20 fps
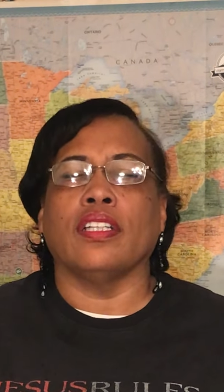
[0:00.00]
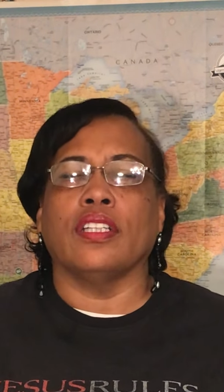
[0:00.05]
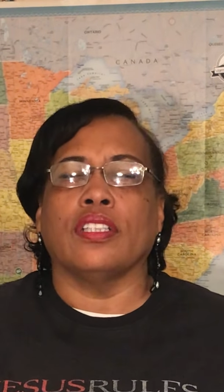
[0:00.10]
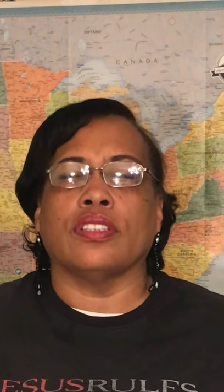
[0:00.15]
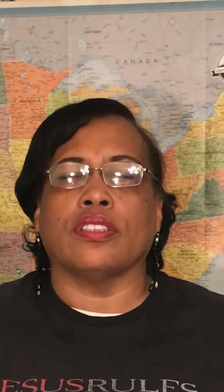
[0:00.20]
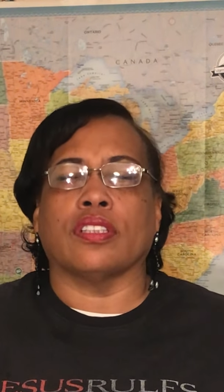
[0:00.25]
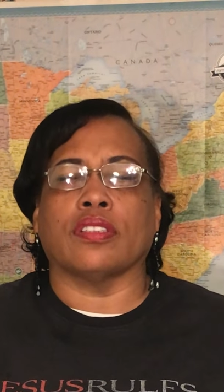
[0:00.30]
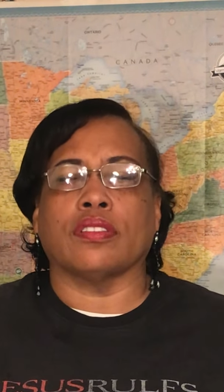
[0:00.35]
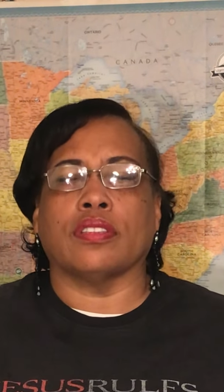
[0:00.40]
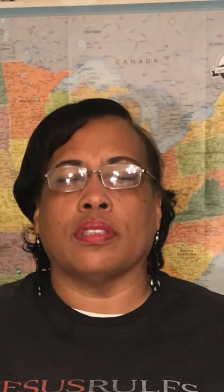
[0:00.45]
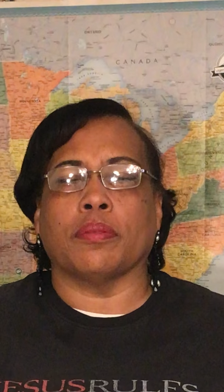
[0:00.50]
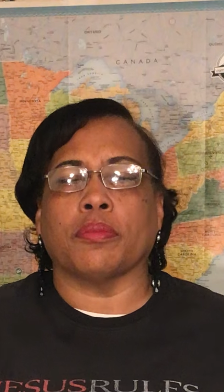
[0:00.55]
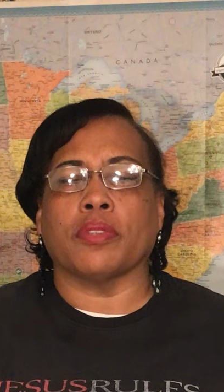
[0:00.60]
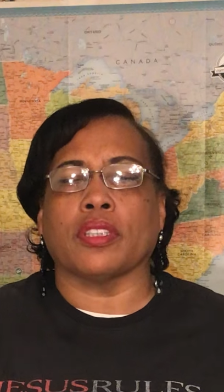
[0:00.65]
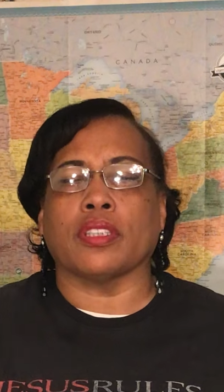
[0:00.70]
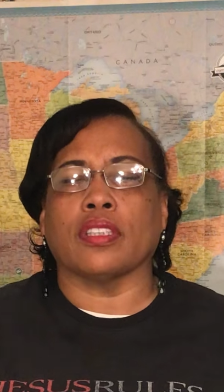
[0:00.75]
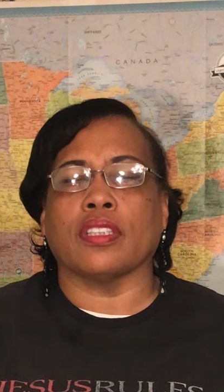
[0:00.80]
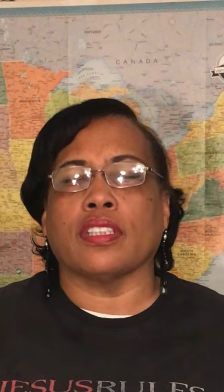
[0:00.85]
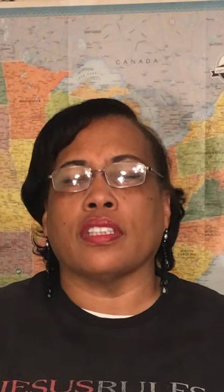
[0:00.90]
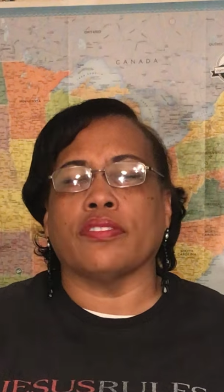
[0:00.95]
Show them the
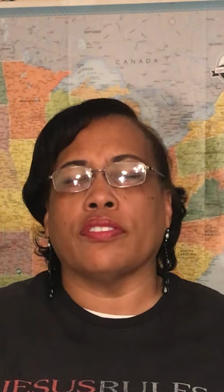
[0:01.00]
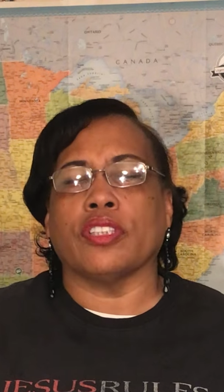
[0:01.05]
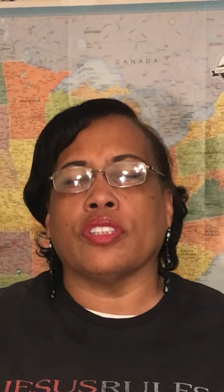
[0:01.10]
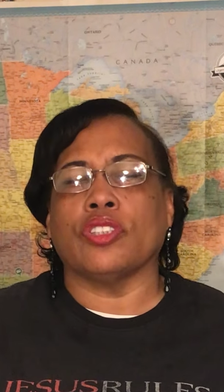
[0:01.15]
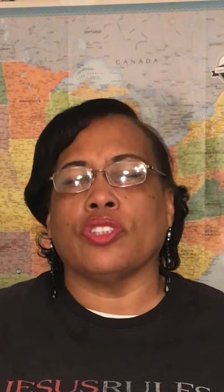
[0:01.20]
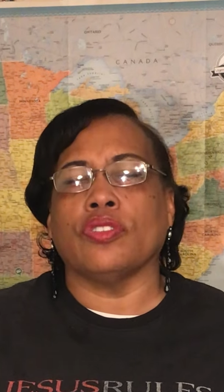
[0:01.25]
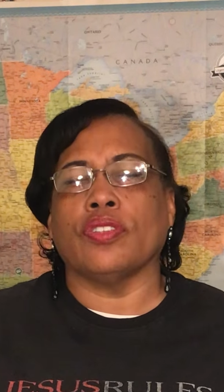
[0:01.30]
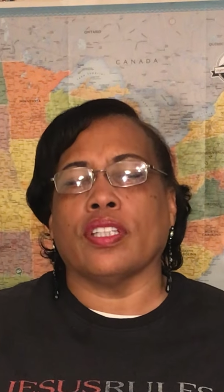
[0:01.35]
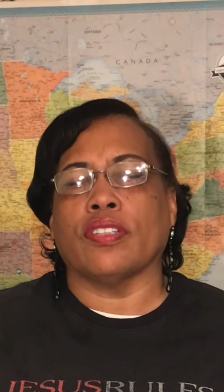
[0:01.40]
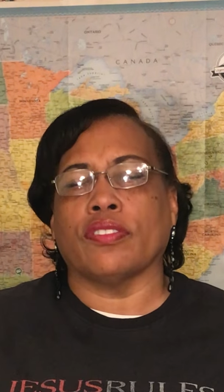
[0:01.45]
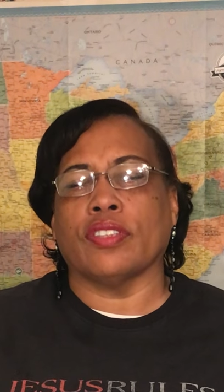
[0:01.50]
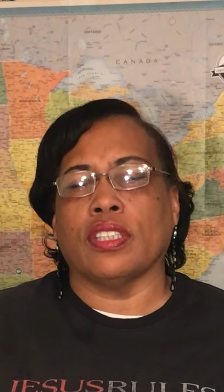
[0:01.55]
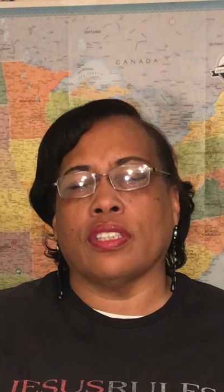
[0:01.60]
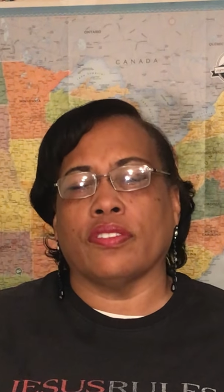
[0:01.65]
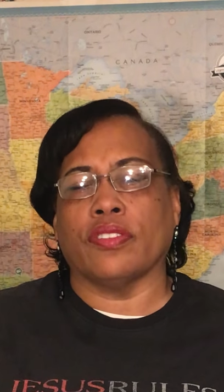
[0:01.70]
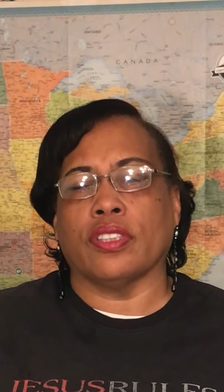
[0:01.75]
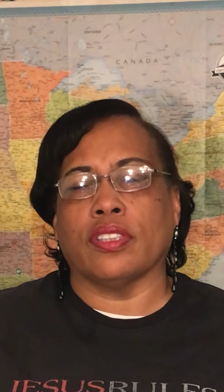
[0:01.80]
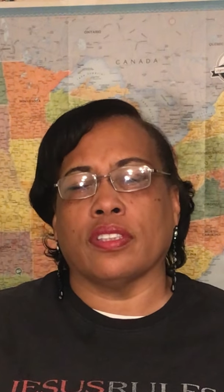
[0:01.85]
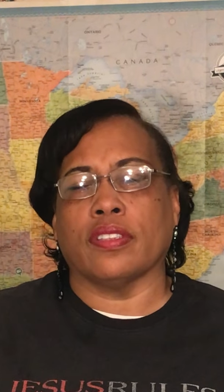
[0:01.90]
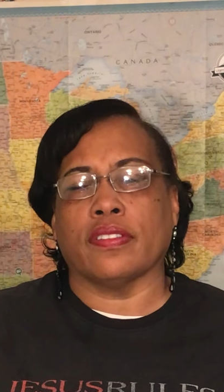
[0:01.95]
love that you have
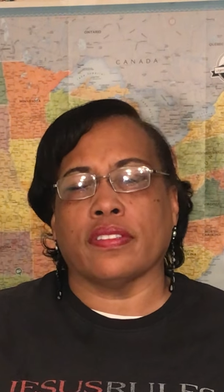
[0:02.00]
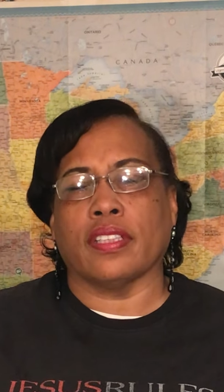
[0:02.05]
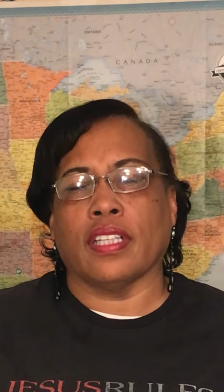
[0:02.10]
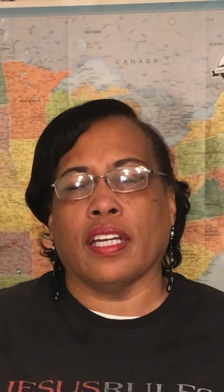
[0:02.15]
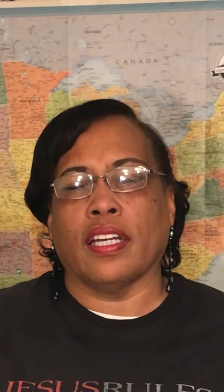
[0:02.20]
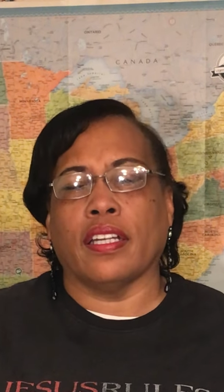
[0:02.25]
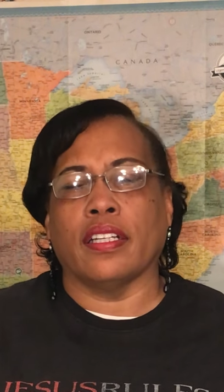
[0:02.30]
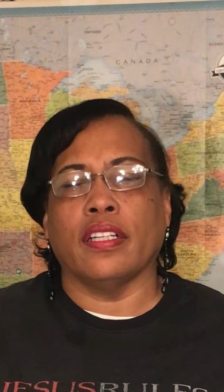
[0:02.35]
given us, God.